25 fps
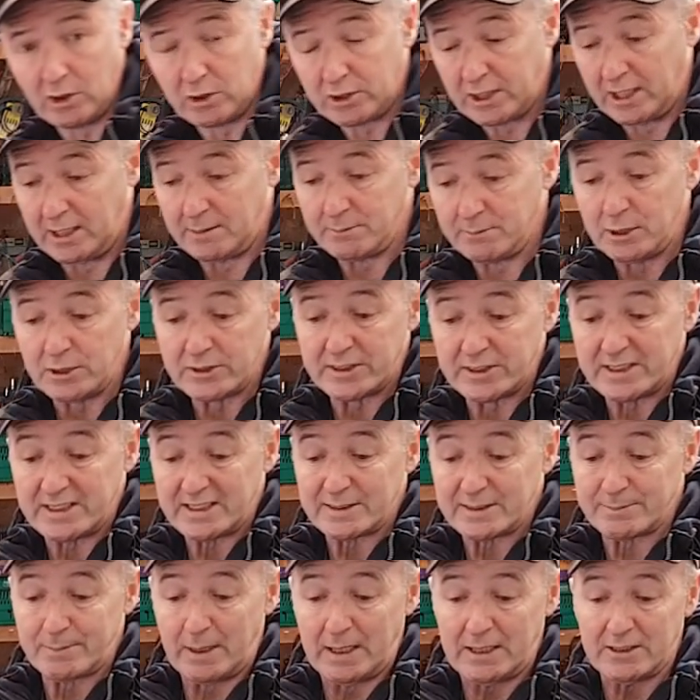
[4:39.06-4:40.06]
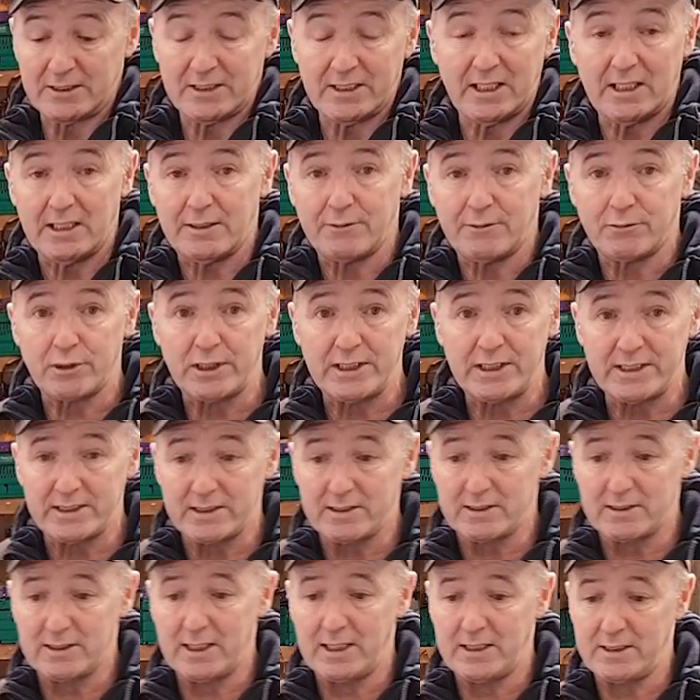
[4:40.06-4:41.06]
Okay, I'm using a spanner
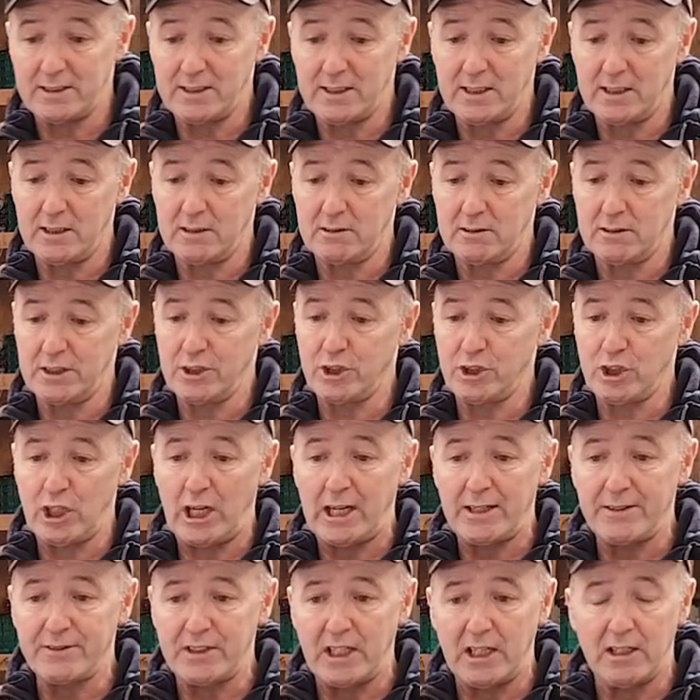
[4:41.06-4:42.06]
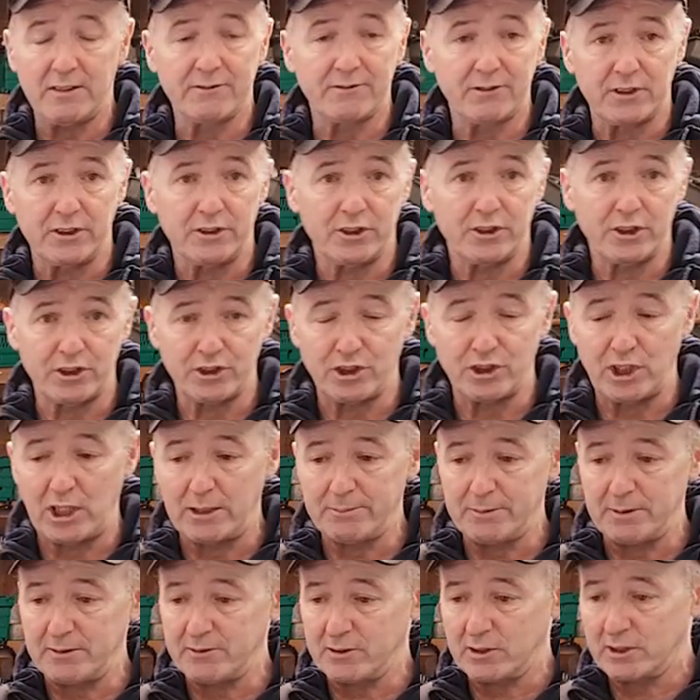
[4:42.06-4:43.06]
that I shaved down for another
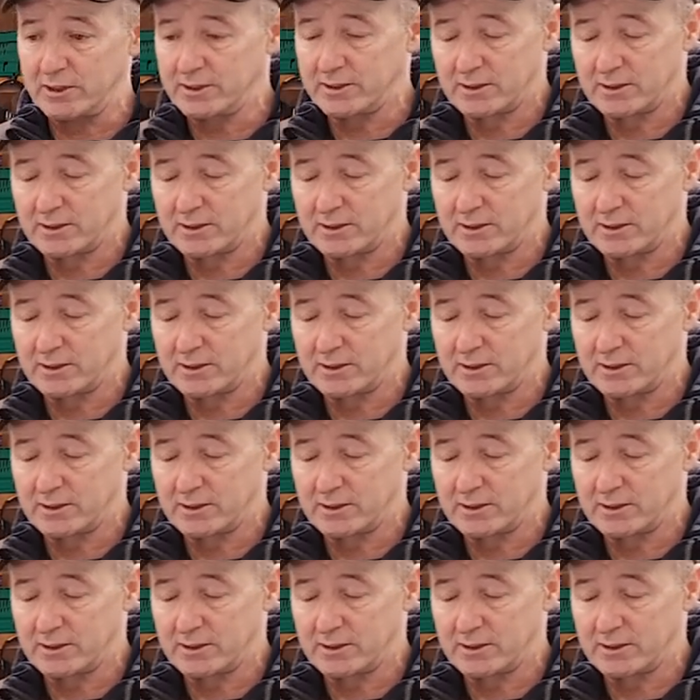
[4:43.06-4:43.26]
job before,